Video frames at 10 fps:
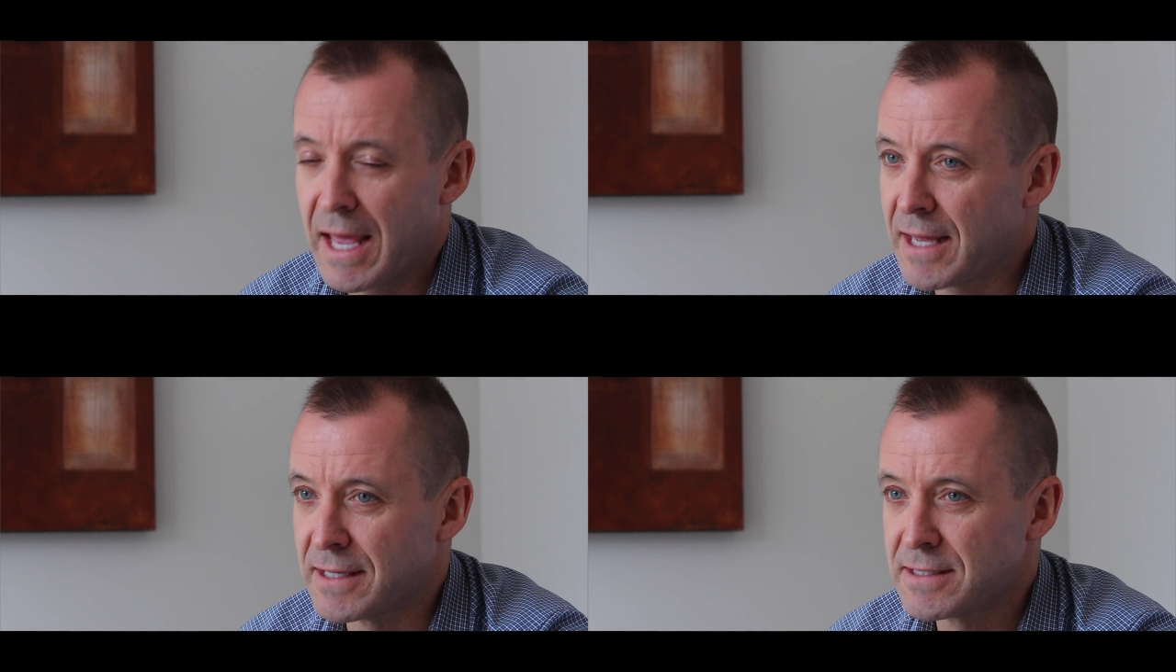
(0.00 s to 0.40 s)

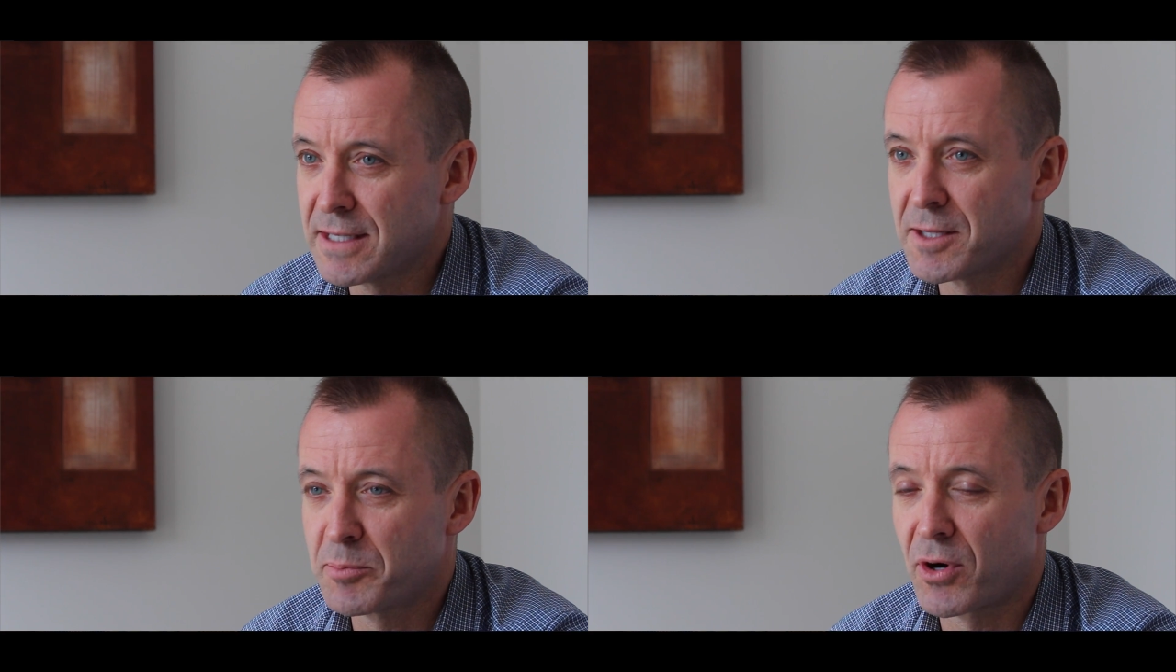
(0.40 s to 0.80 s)

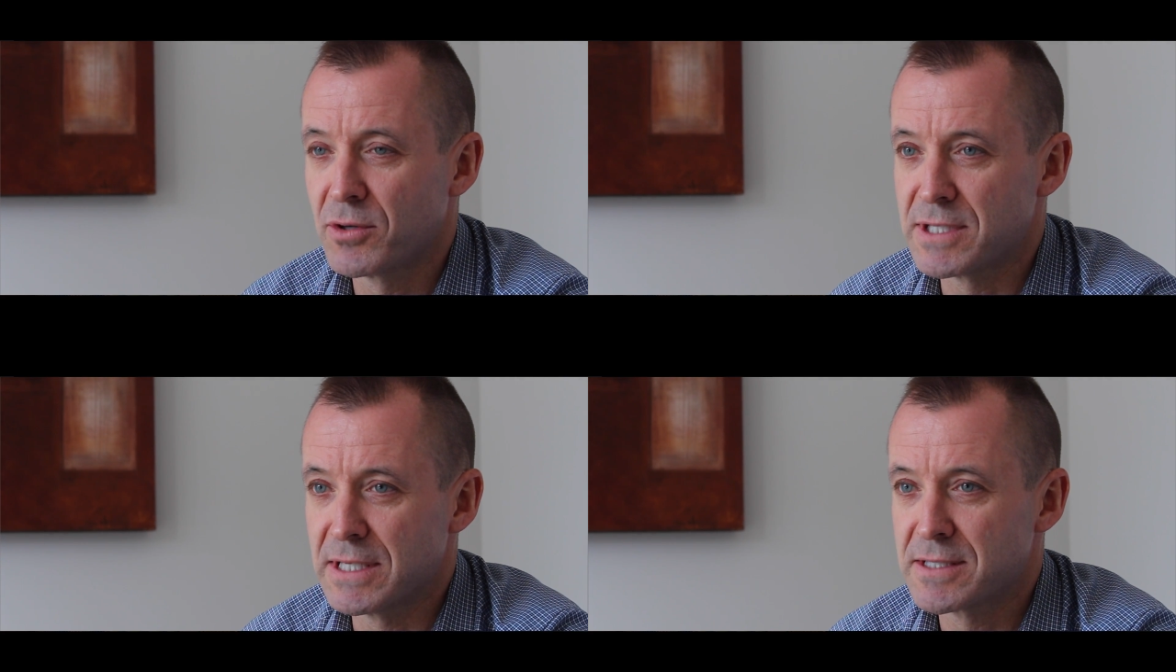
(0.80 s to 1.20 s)
and in the
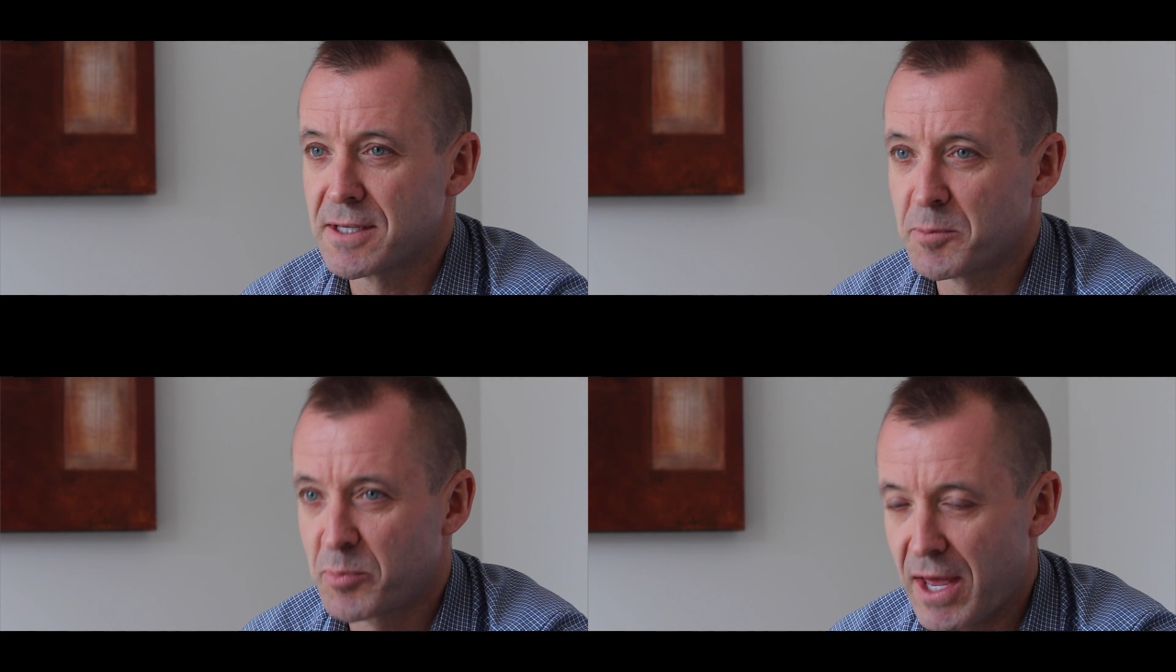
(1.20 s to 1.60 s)

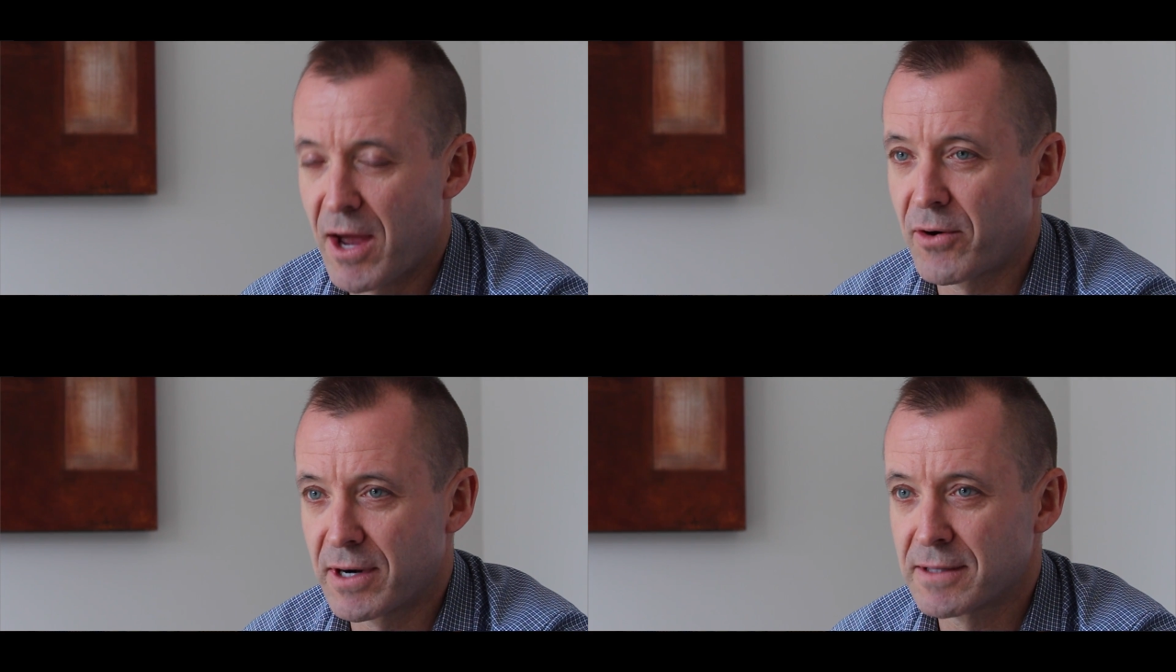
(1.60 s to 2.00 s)
process
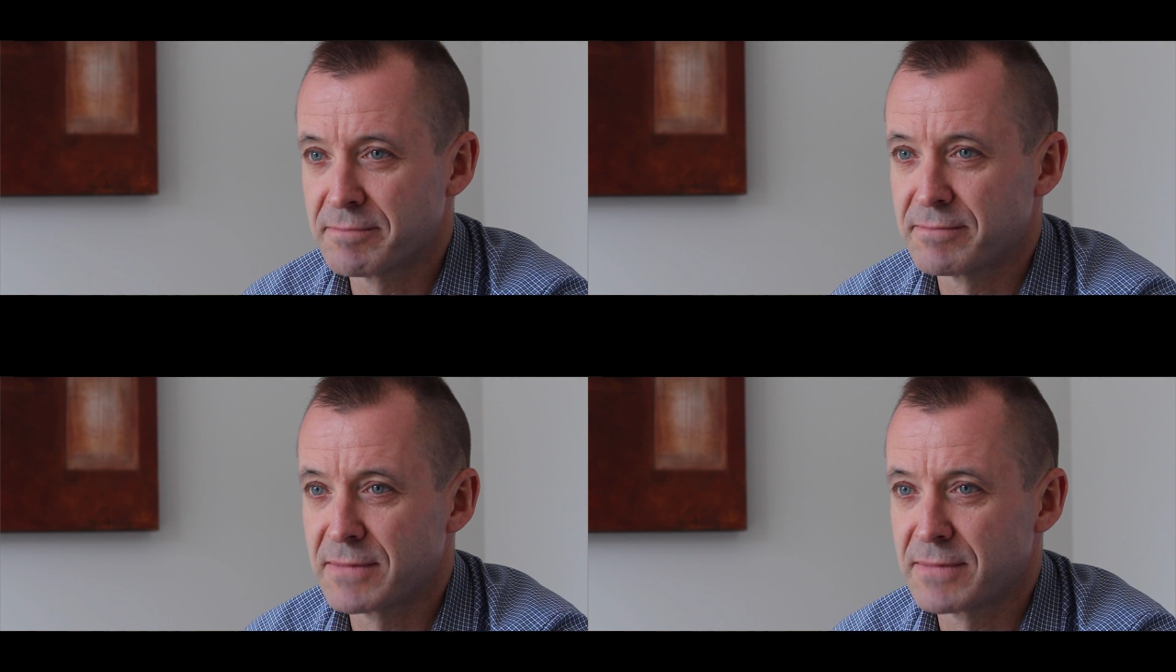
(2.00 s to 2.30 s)
empowering